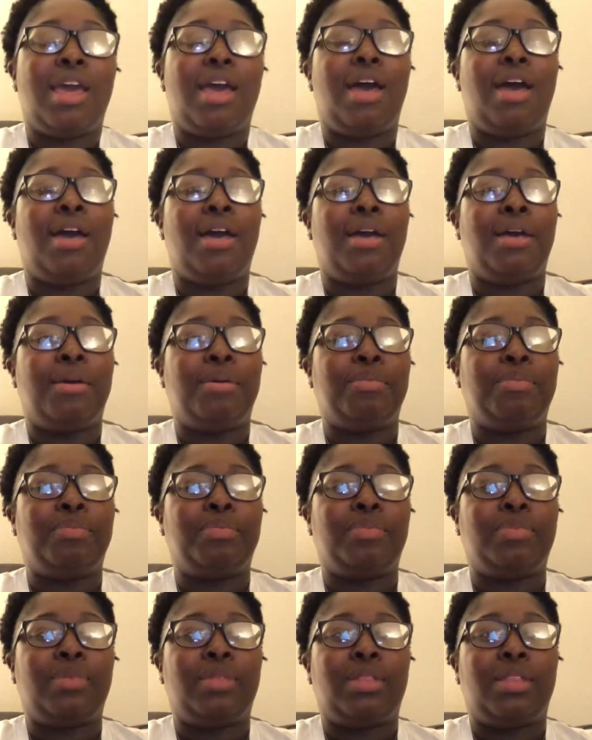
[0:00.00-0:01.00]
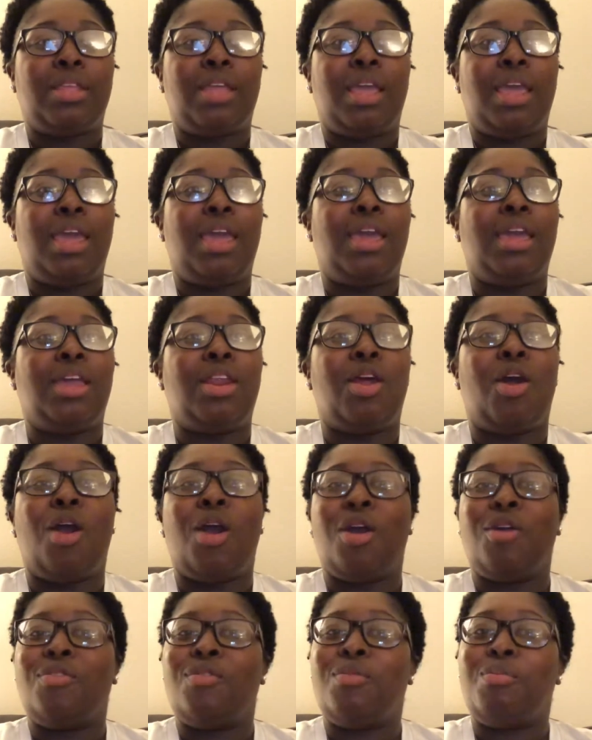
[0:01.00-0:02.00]
Um, and
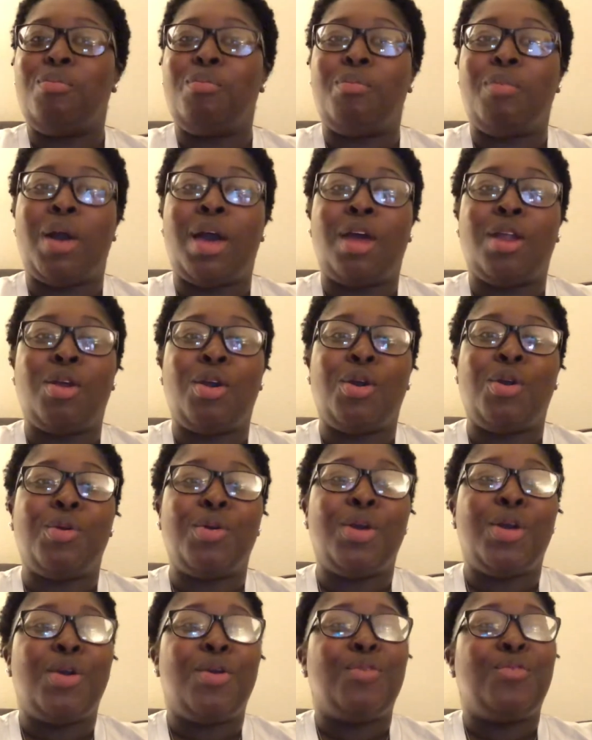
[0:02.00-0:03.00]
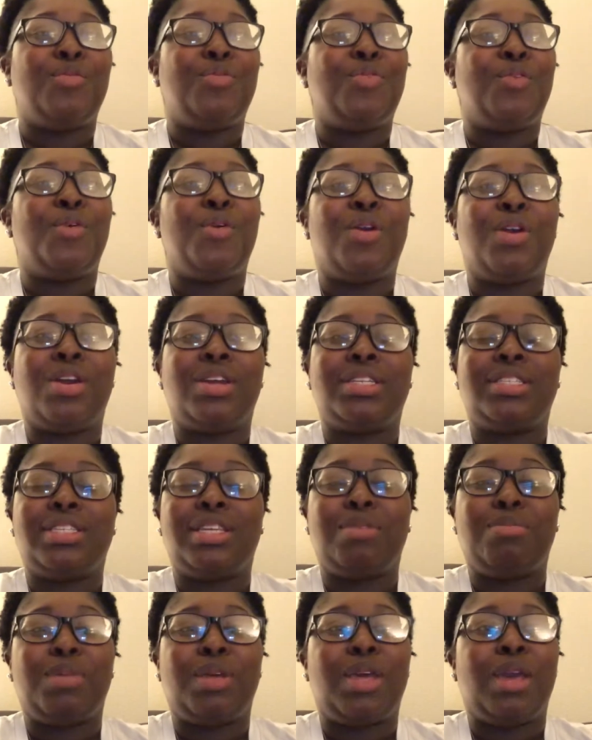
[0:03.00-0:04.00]
our motto for
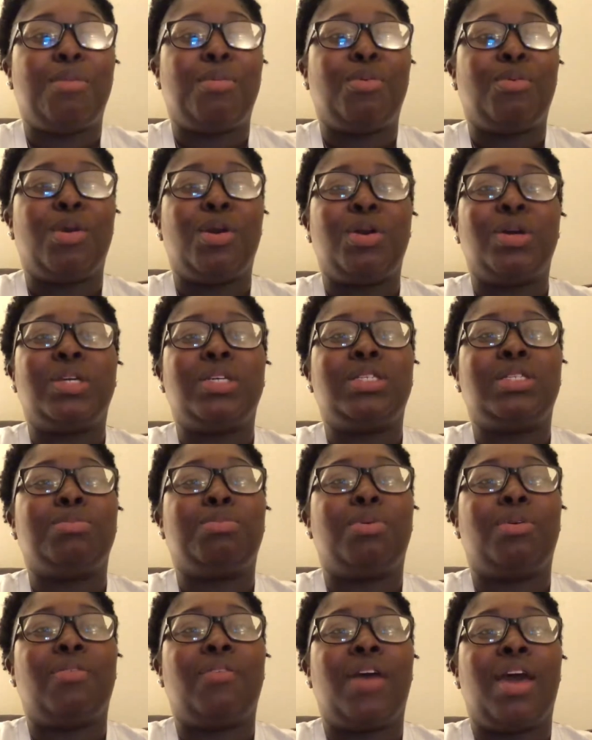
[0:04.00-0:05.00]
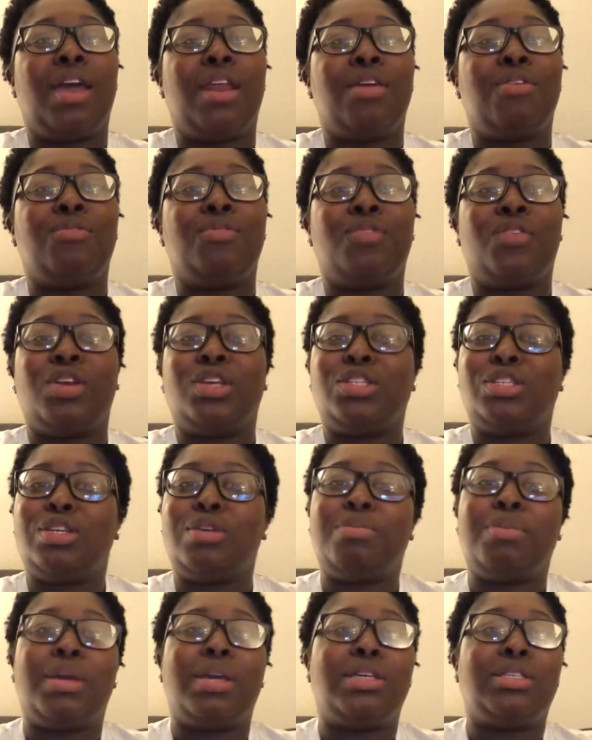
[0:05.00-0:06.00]
Sigma Gamma Rho is providing
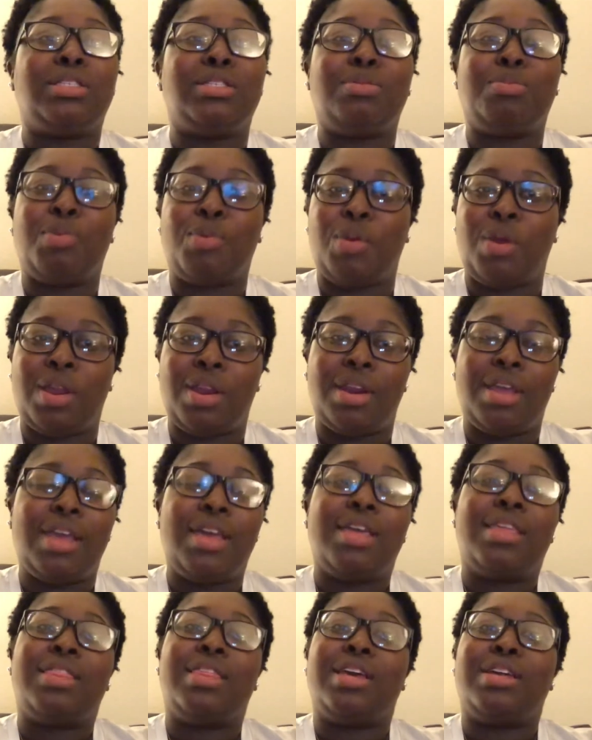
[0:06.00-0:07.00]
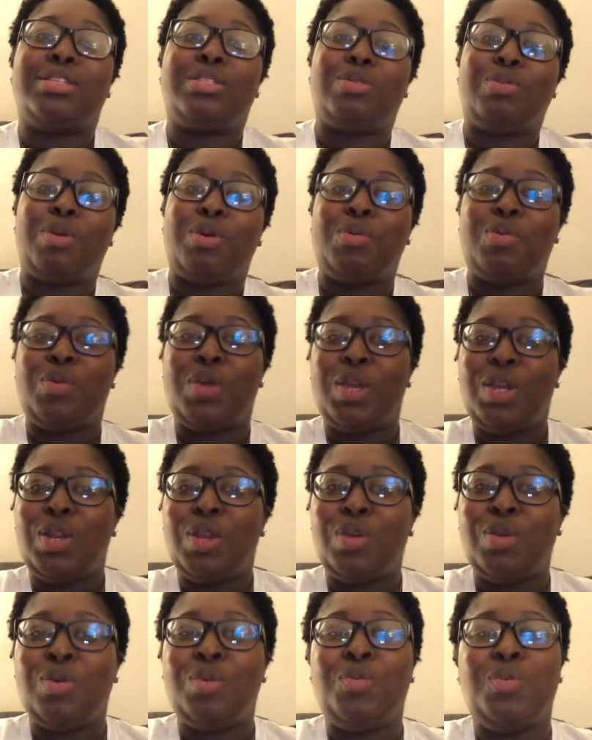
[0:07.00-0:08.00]
friendship and support. That's what we
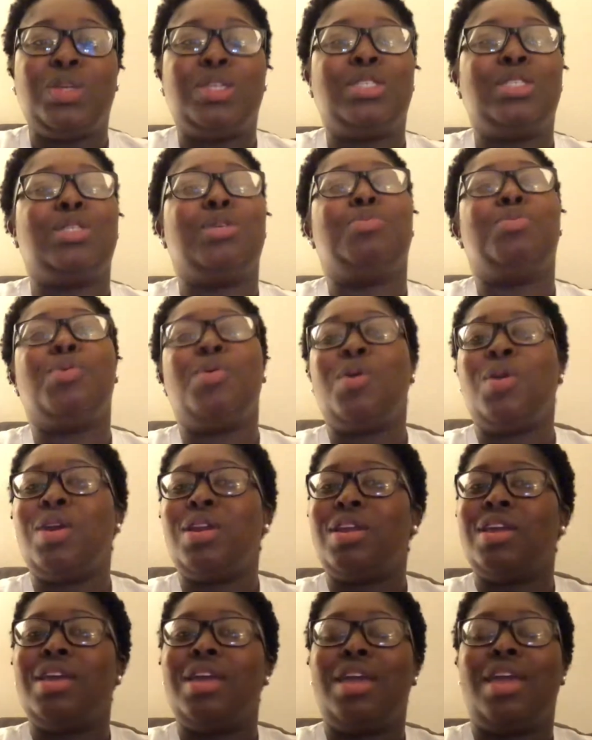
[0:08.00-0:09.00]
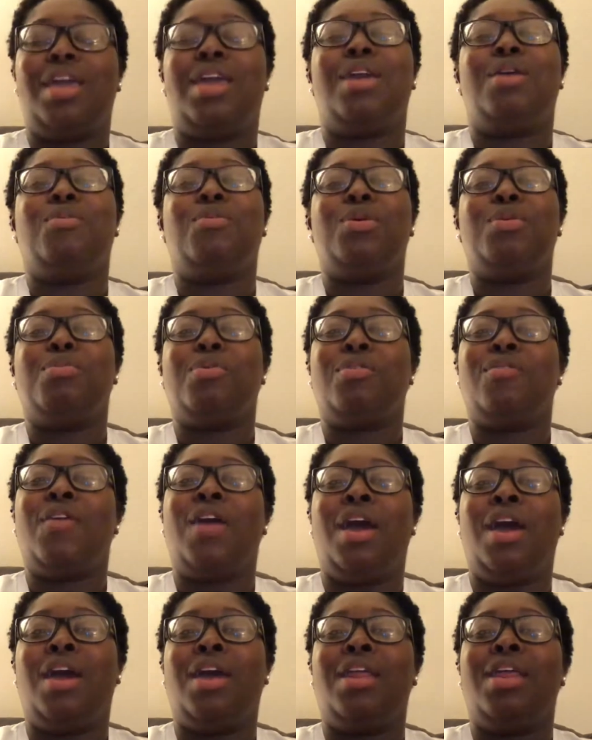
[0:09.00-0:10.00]
do. We support and we
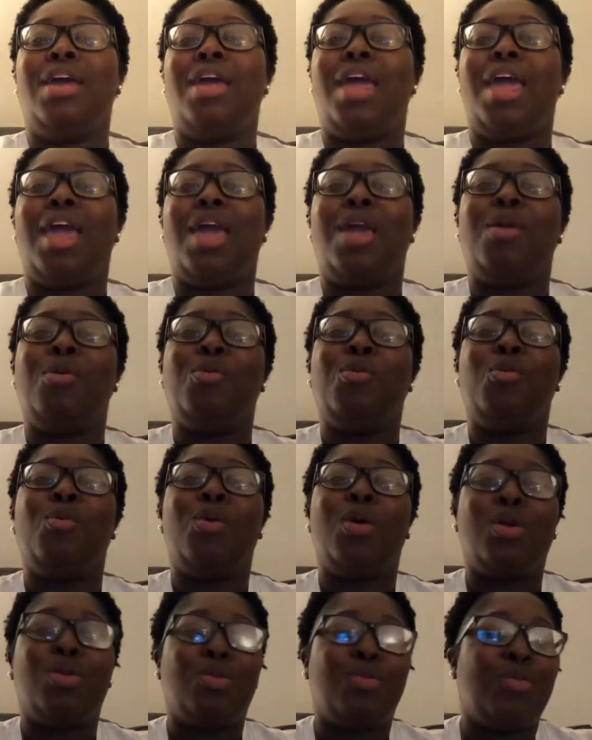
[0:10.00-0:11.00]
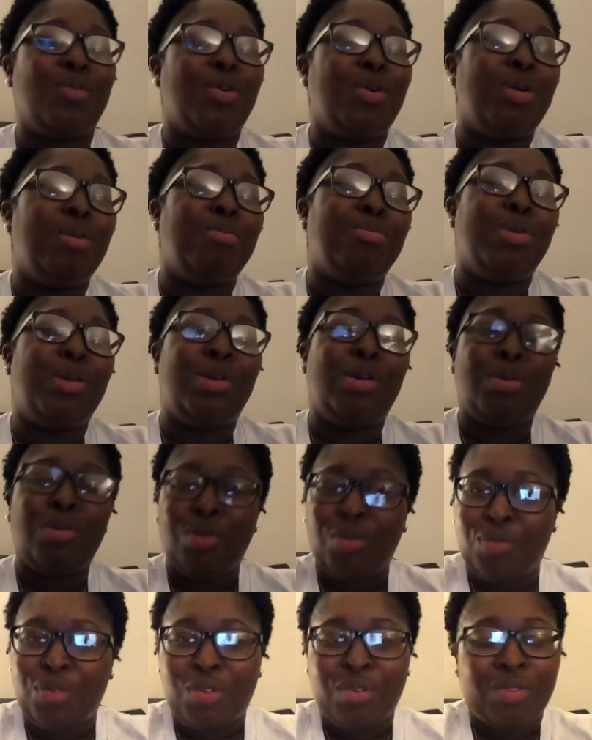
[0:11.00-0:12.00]
provide a wonderful and
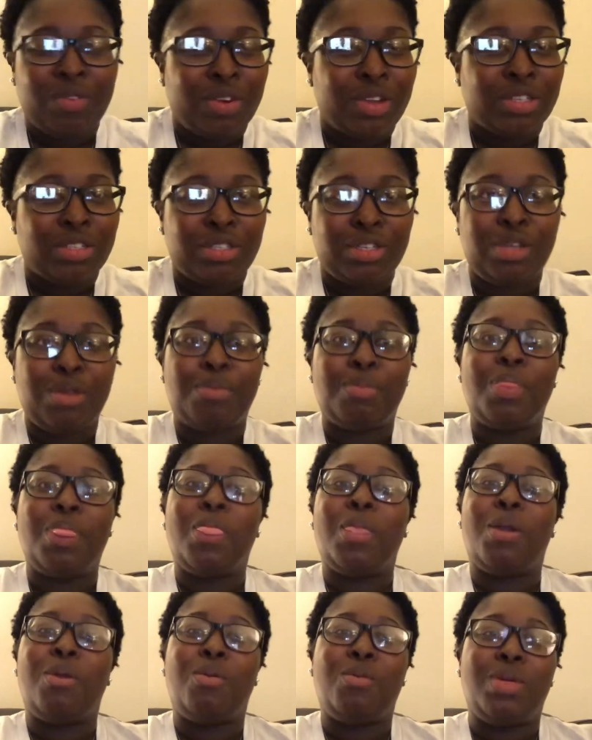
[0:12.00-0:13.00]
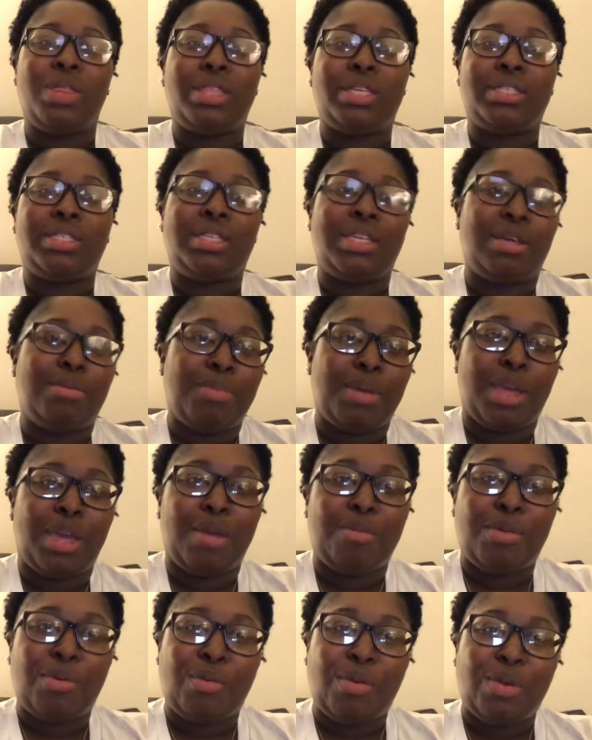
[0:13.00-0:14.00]
beautiful friendship with Sigma
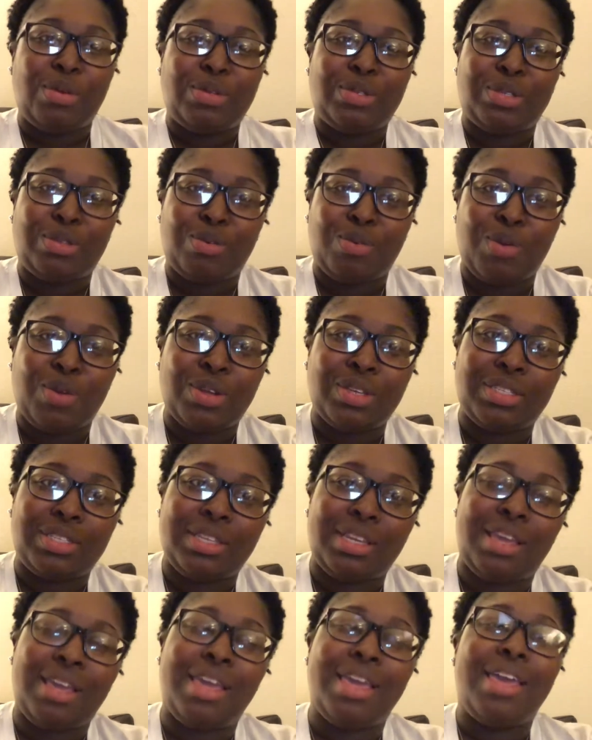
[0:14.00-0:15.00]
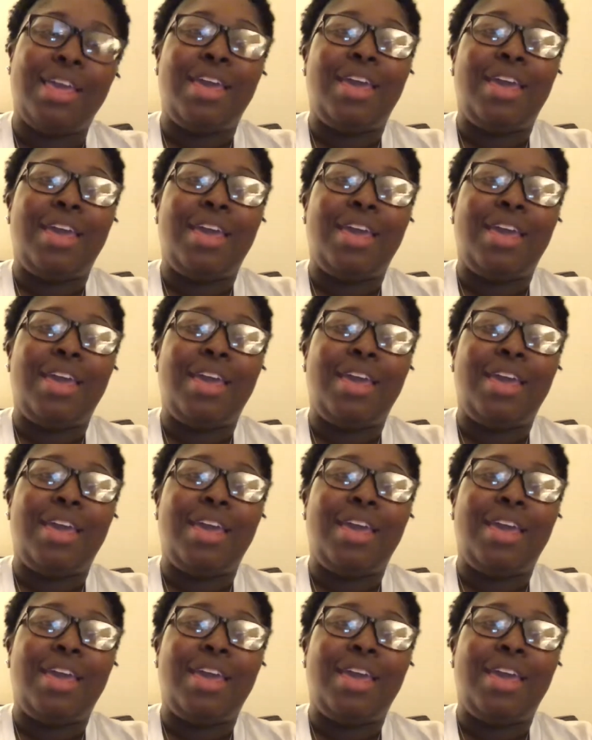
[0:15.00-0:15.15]
Gamma Rho sorority.